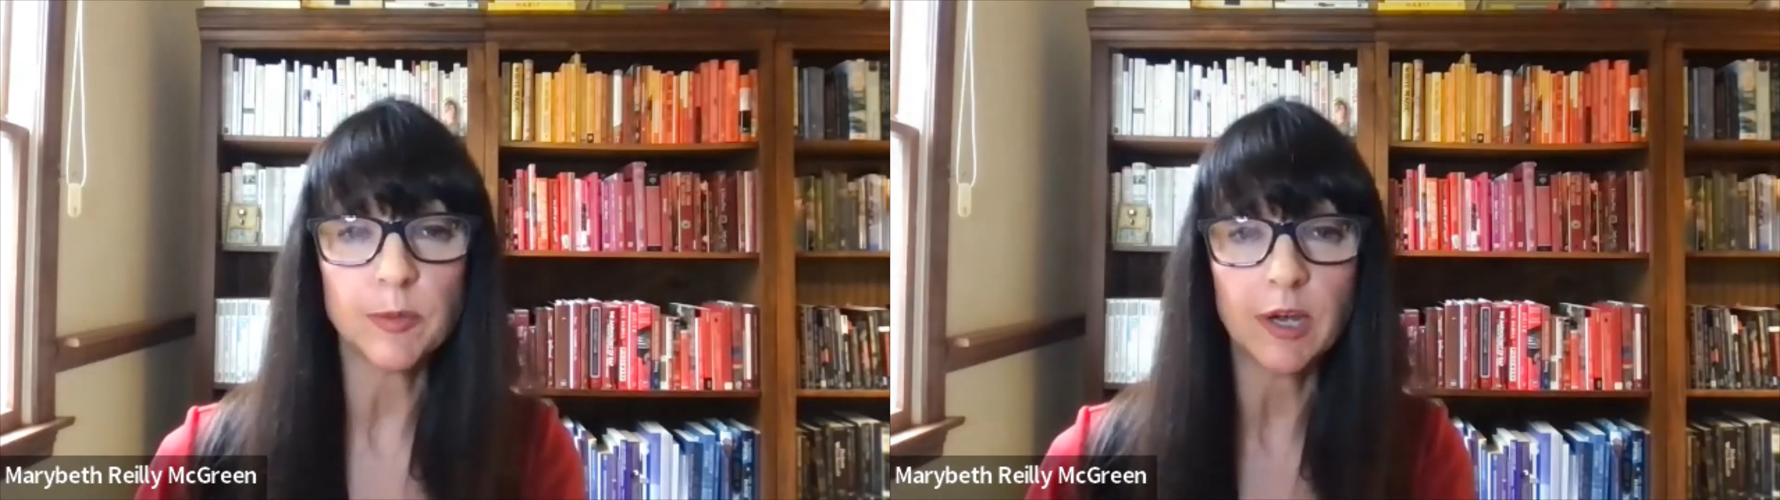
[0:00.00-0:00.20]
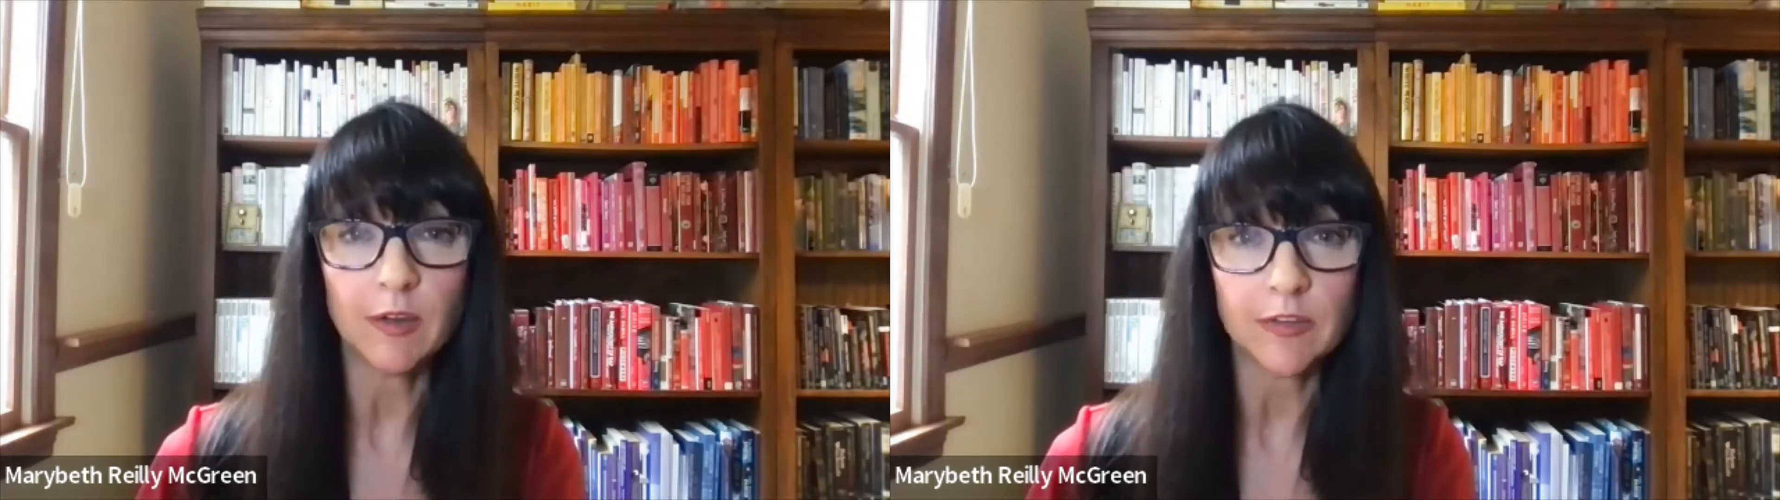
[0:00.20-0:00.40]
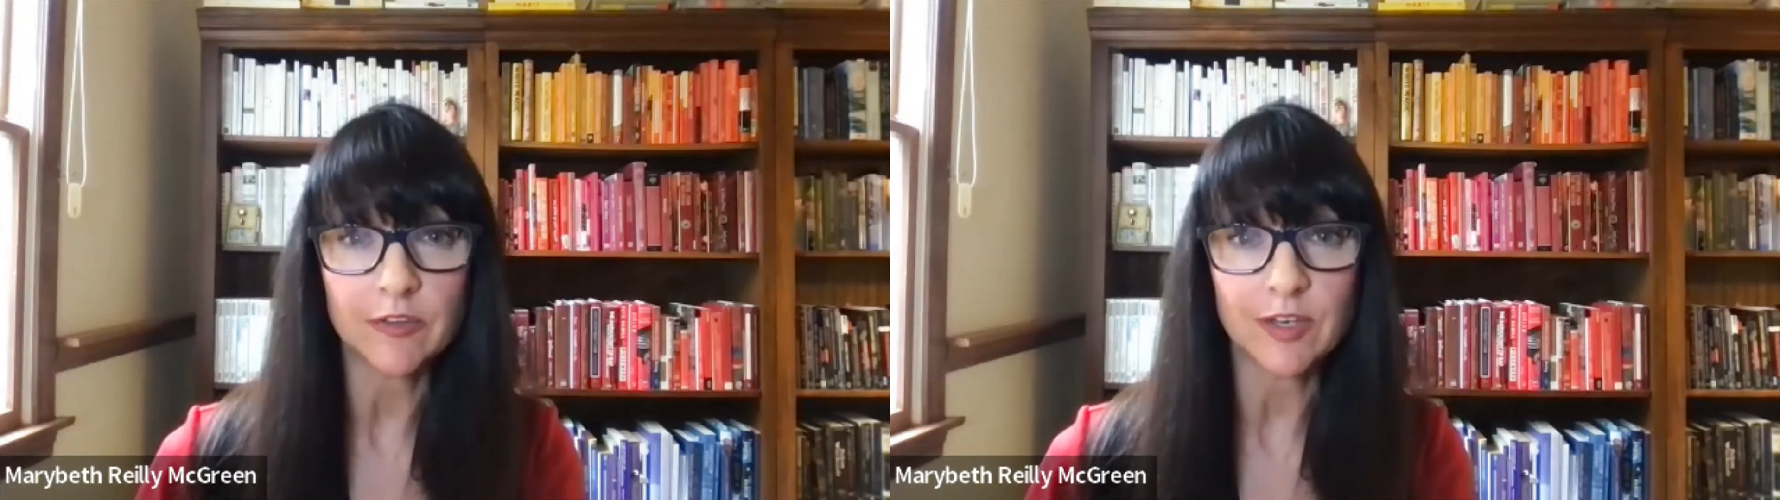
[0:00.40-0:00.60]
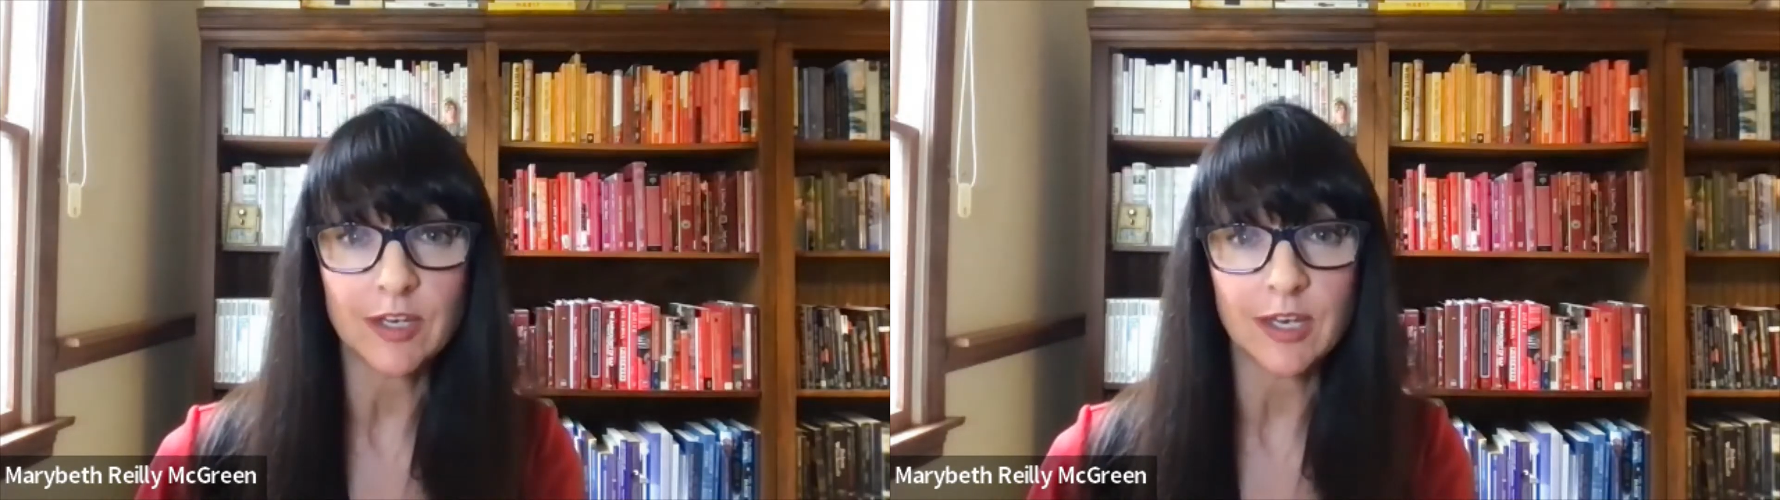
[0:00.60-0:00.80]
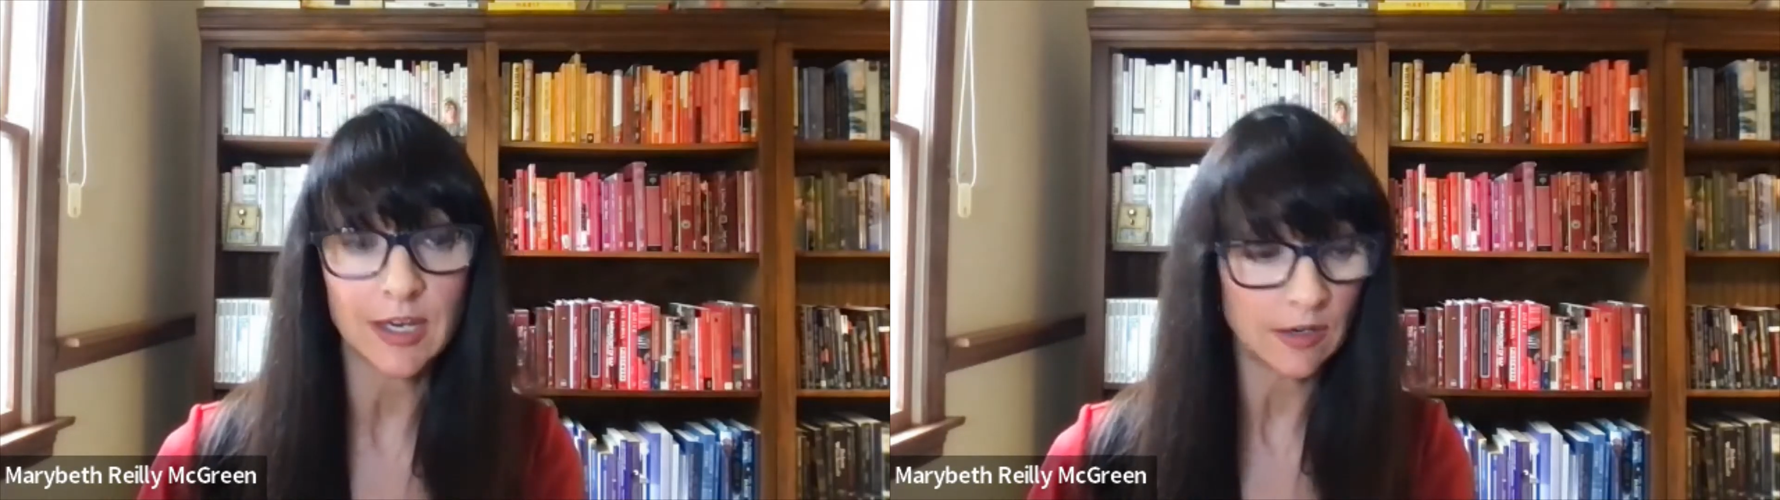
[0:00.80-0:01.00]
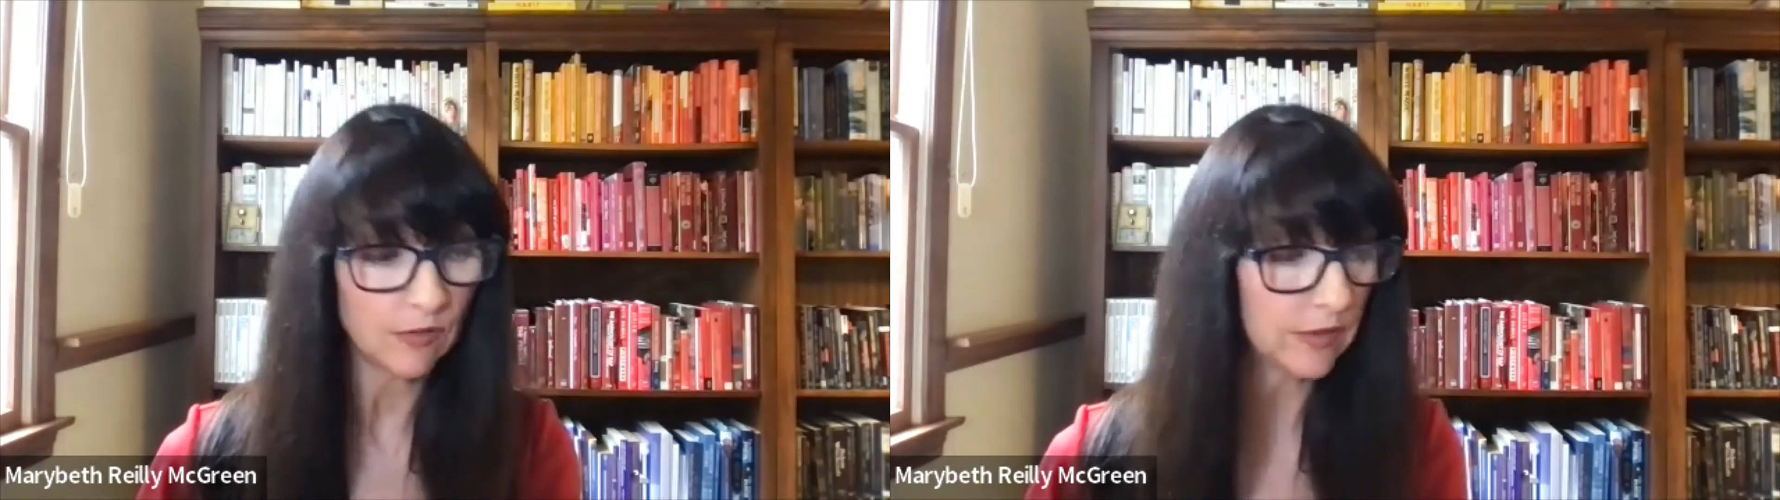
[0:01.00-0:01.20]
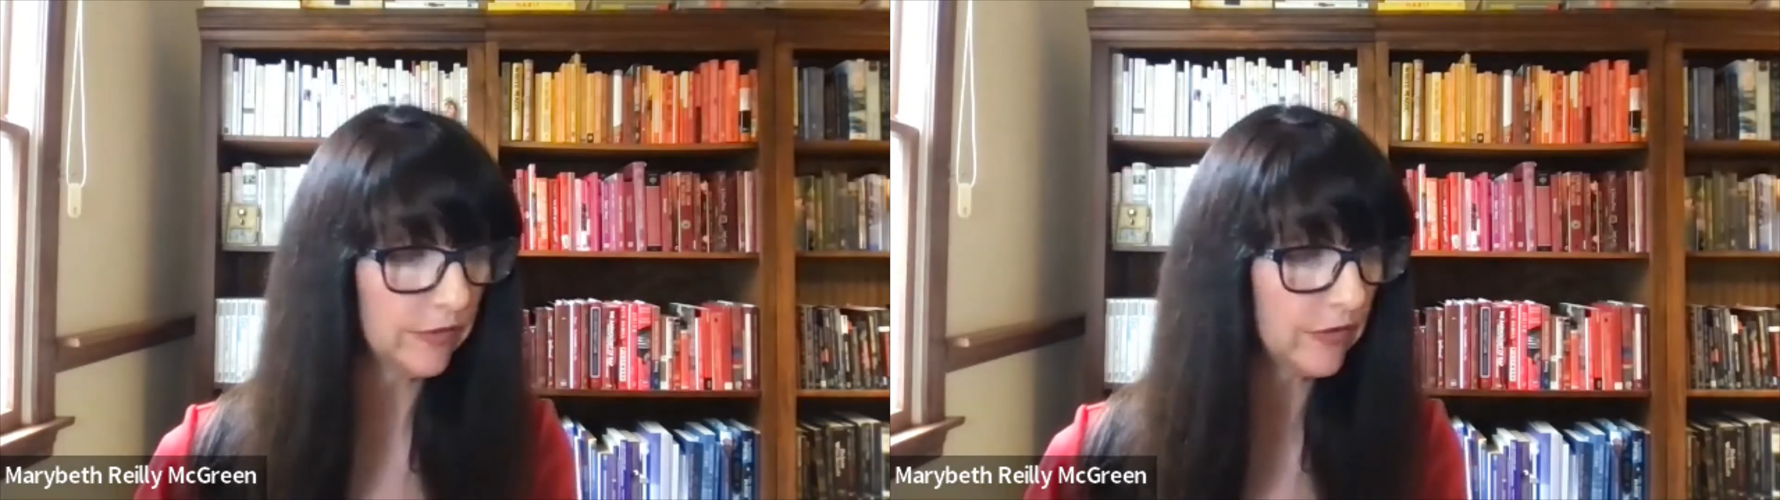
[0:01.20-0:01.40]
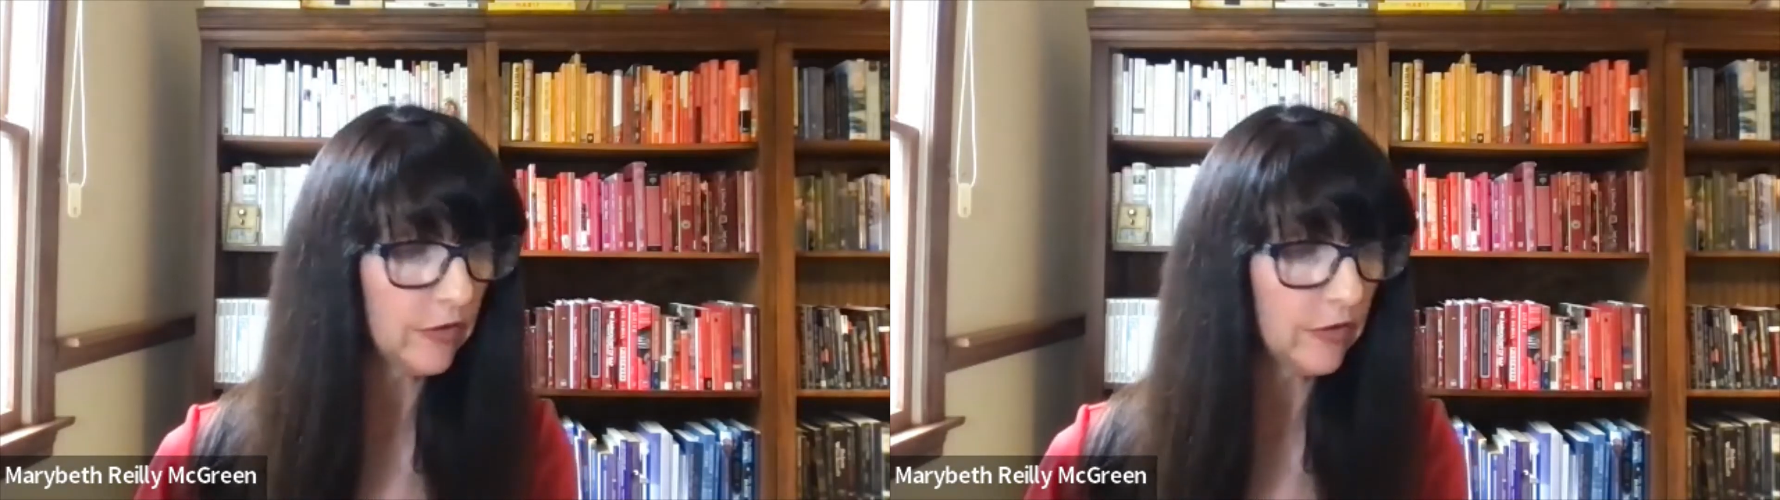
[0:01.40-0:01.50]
policy analyst and